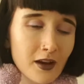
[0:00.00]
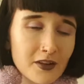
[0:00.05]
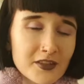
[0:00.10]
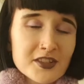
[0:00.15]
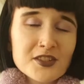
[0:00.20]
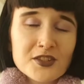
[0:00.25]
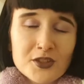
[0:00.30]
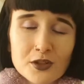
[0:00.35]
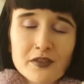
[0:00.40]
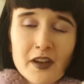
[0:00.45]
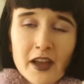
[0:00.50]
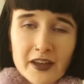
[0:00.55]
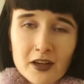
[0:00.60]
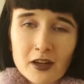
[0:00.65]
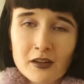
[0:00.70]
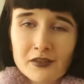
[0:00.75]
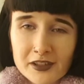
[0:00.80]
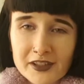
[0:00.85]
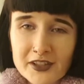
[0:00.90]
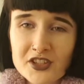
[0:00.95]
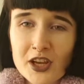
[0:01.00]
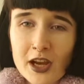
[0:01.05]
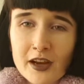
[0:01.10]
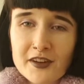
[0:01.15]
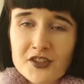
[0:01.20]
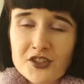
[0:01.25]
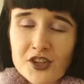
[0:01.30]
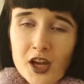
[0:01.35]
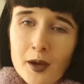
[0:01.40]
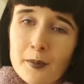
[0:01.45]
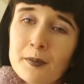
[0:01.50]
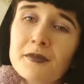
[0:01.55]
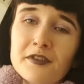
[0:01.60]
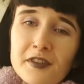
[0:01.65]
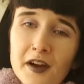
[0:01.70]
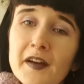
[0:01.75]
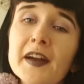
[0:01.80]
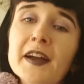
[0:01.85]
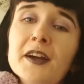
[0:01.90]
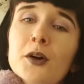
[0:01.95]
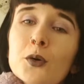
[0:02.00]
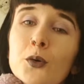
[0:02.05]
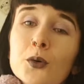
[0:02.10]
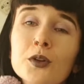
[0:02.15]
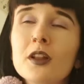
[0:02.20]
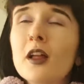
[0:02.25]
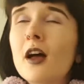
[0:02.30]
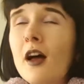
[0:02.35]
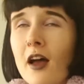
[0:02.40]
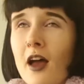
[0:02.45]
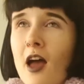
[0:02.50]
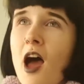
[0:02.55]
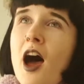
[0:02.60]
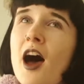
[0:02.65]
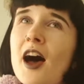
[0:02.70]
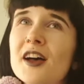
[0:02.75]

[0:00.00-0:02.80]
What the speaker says: oh, this duvet cover in a charity shop, very cool.